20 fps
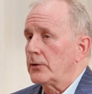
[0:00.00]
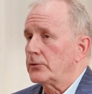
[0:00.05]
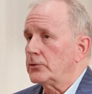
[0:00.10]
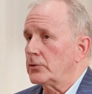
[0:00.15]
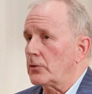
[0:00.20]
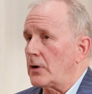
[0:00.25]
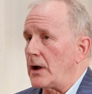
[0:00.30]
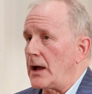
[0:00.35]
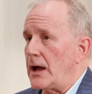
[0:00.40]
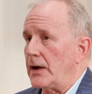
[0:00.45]

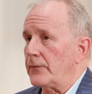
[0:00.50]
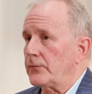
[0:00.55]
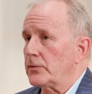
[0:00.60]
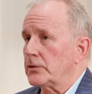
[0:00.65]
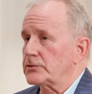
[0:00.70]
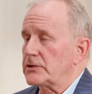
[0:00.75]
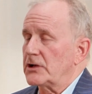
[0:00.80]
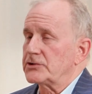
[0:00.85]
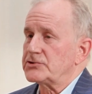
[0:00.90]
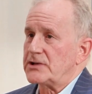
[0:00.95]
Your
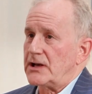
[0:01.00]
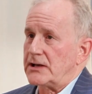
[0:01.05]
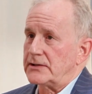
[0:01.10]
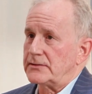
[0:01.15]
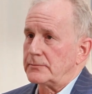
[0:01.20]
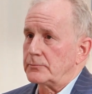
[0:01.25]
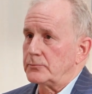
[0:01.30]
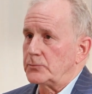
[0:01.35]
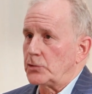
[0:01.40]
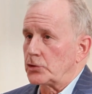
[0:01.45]
average, let's say,
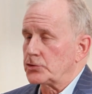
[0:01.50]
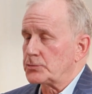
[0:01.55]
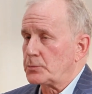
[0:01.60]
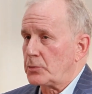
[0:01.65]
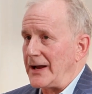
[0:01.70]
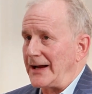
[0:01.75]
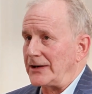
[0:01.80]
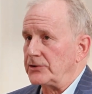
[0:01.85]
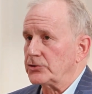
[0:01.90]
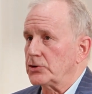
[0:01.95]
a nurse
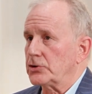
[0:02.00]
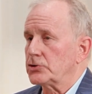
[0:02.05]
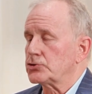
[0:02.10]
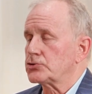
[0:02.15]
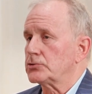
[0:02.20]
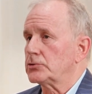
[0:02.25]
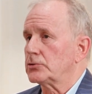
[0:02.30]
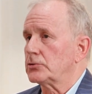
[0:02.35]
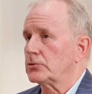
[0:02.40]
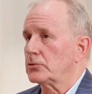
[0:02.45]

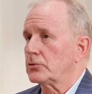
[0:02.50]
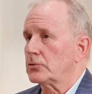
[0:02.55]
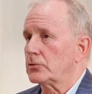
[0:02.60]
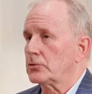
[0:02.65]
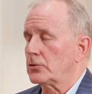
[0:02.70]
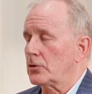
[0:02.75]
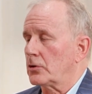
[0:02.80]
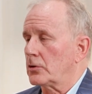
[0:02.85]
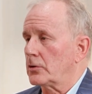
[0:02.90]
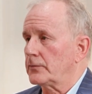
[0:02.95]

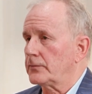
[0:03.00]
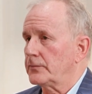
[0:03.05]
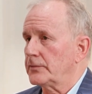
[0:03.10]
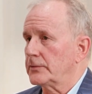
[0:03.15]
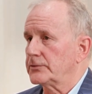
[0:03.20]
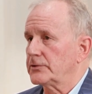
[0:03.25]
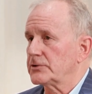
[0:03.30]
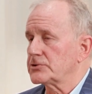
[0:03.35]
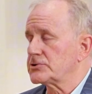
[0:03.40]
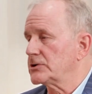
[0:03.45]
practitioner or a
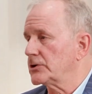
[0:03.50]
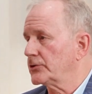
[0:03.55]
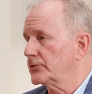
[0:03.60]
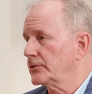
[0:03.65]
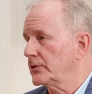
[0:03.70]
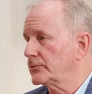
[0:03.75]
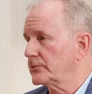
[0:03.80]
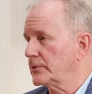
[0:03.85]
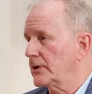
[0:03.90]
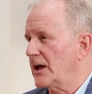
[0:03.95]
physician
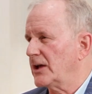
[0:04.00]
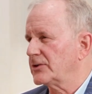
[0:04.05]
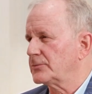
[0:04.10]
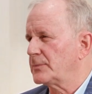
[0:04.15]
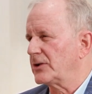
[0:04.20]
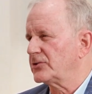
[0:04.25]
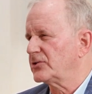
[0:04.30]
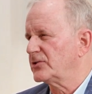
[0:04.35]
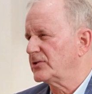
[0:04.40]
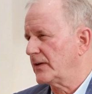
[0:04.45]
assistant has
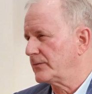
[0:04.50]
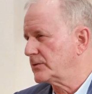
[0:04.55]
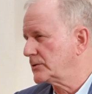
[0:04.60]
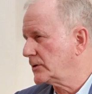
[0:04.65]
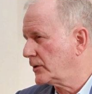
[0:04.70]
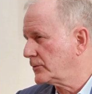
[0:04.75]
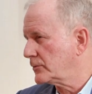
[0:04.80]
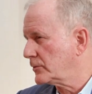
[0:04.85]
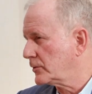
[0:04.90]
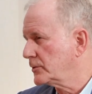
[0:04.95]
about
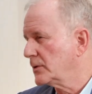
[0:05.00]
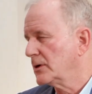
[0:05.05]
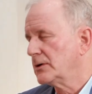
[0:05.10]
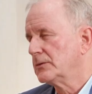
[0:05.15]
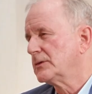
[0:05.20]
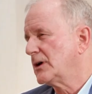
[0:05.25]
700